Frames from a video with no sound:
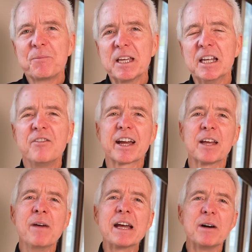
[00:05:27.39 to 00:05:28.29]
And if I
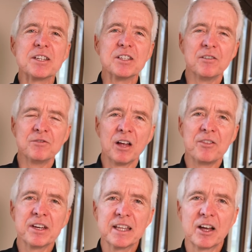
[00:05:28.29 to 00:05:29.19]
could make myself not
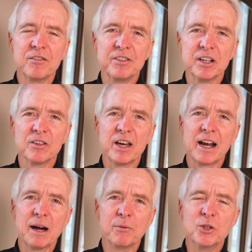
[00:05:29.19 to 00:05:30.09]
think that or feel
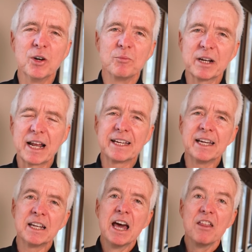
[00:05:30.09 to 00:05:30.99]
that, I would do it, but I
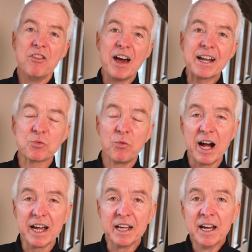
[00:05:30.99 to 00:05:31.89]
can't. That's
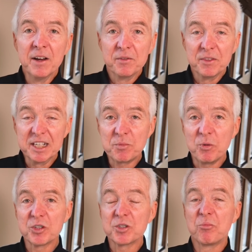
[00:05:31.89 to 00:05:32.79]
why these
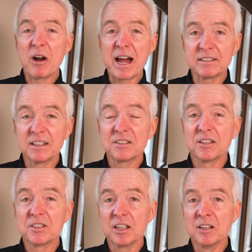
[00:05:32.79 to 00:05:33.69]
spiritual
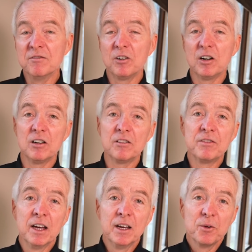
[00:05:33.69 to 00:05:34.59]
practices involve
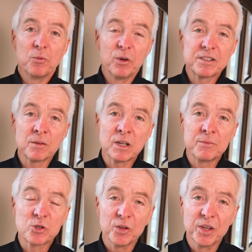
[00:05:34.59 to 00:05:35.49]
what's
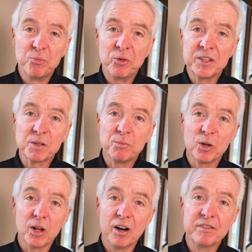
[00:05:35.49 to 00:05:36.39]
sometimes called the
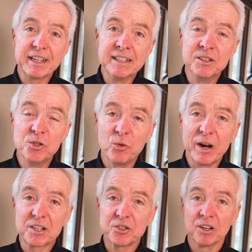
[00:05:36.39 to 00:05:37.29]
principle of
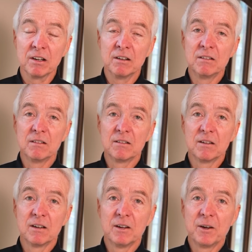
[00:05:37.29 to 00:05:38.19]
indirection.
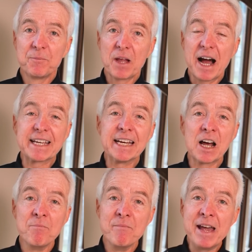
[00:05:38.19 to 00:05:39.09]
I
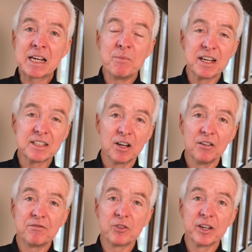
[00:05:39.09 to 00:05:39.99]
cannot make
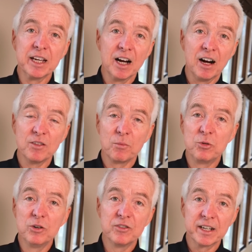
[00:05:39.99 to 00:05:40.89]
myself free of
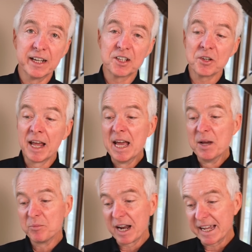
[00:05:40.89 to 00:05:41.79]
approval addiction,
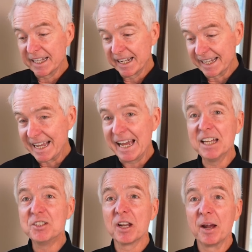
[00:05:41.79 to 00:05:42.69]
but I can
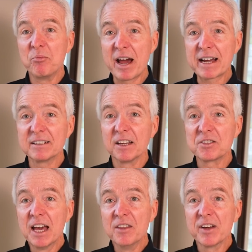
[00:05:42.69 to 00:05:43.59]
engage in a
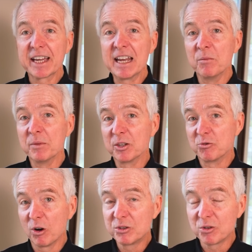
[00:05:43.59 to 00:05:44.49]
practice that can help me
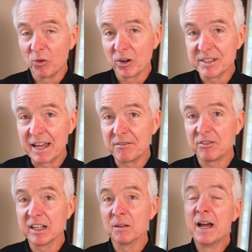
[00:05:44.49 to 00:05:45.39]
grow towards that
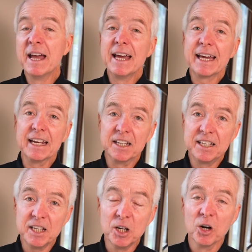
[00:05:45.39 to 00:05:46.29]
freedom. And
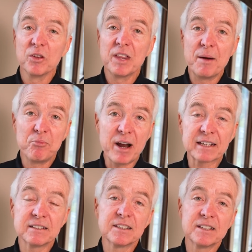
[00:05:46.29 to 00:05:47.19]
here, that
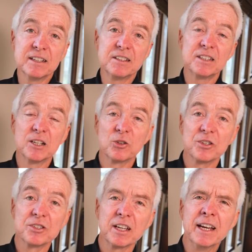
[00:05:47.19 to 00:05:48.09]
practice is
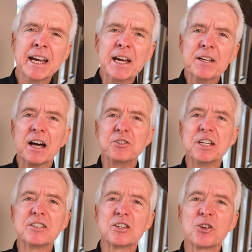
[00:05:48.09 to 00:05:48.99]
secrecy. Now,
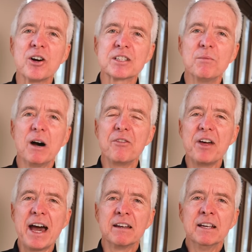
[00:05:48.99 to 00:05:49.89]
Jesus talks about
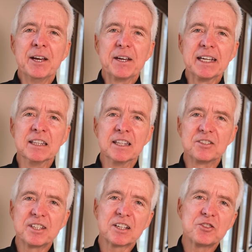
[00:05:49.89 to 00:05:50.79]
that in the
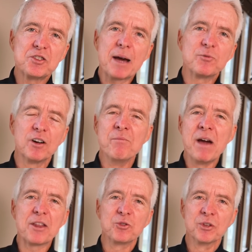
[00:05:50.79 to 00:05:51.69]
sixth chapter of
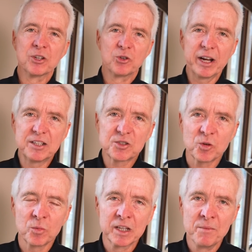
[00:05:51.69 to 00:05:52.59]
Matthew, in the great
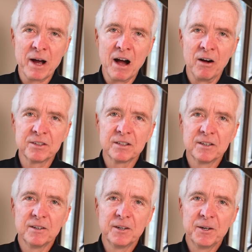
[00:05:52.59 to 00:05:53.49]
Sermon on the Mount.
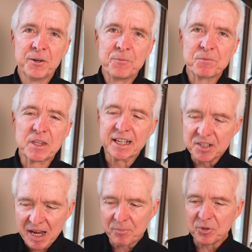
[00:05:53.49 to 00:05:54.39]
The
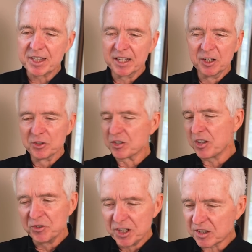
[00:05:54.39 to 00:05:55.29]
examples that he uses,
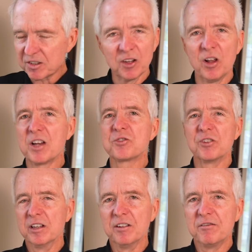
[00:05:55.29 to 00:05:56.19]
they're just
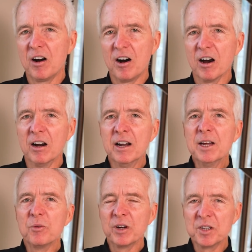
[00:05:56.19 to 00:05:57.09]
illustrative, are
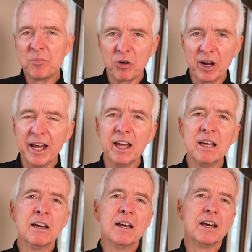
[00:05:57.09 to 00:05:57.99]
when you
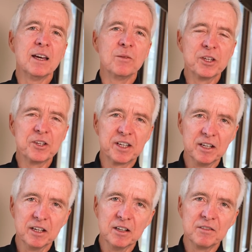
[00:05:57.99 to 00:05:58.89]
pray and when you
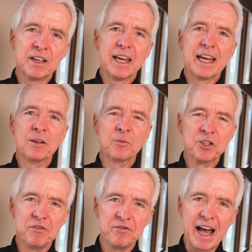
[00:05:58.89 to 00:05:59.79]
give and when
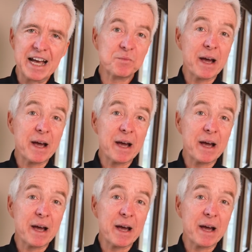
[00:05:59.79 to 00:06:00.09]
you fast.